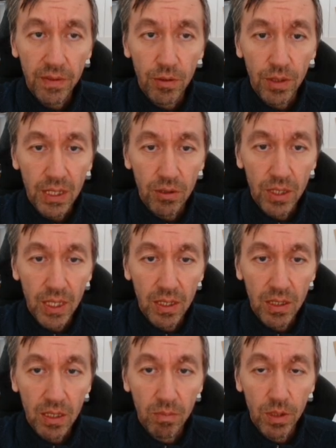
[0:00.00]
You cannot take
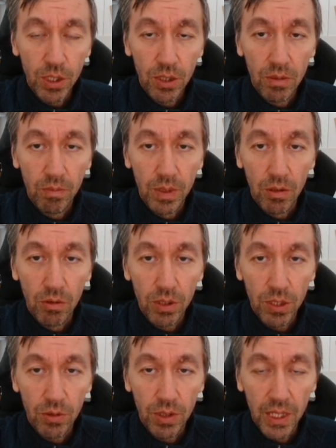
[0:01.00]
this bishop, but
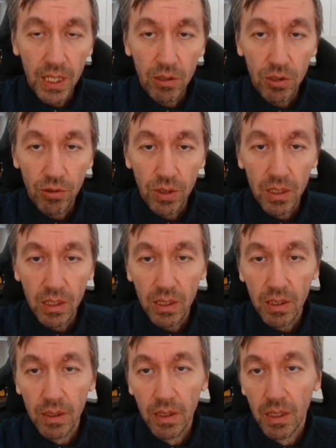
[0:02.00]
also you cannot
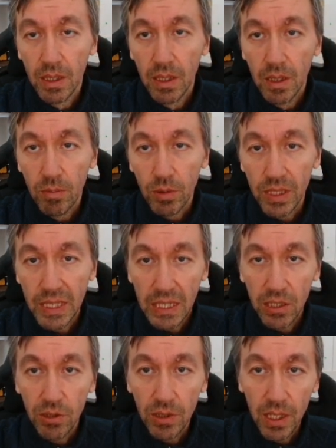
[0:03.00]
really
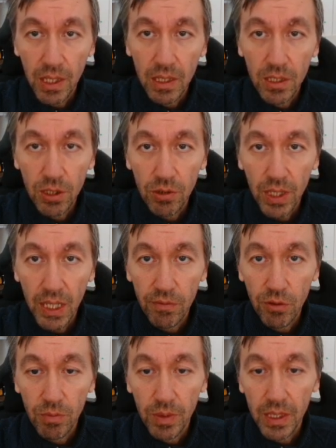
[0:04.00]
protect your king, so you have
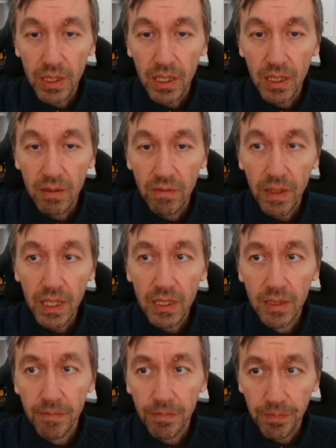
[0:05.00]
to play king f8.